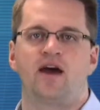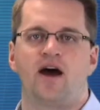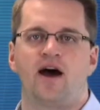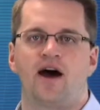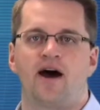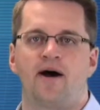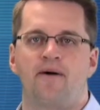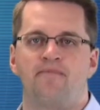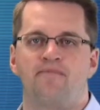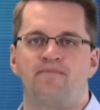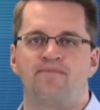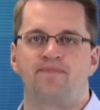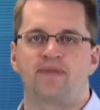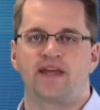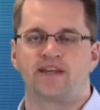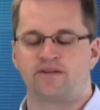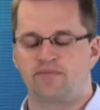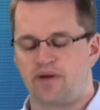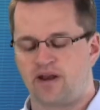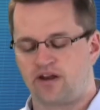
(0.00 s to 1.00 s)

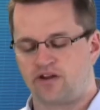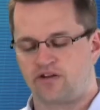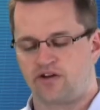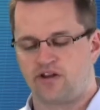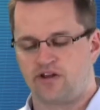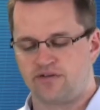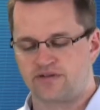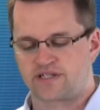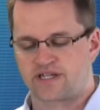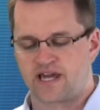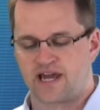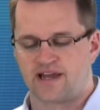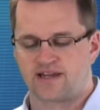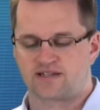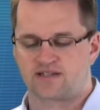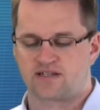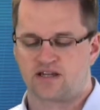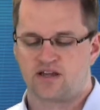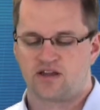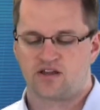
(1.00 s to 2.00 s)
And depending on your use
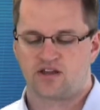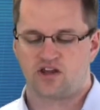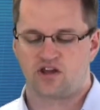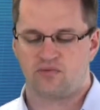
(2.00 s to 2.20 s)
case,